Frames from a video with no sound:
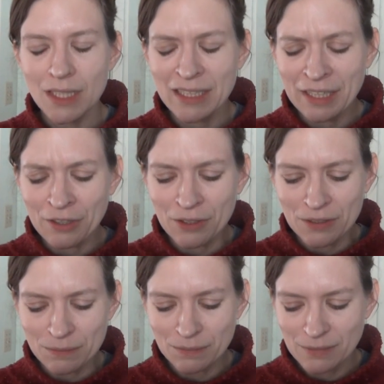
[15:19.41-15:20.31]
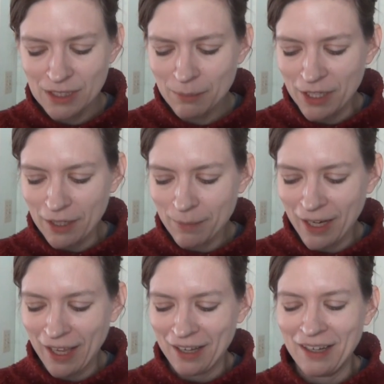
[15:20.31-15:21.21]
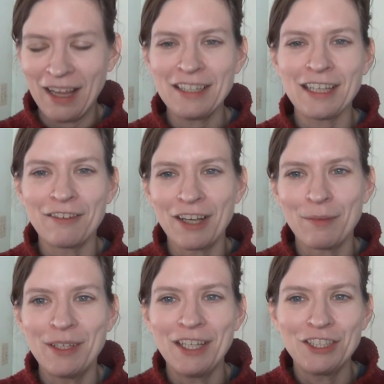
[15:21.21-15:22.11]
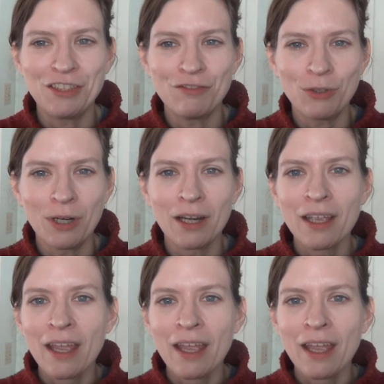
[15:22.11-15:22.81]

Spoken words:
needle subject, but I had an anti-recommendation for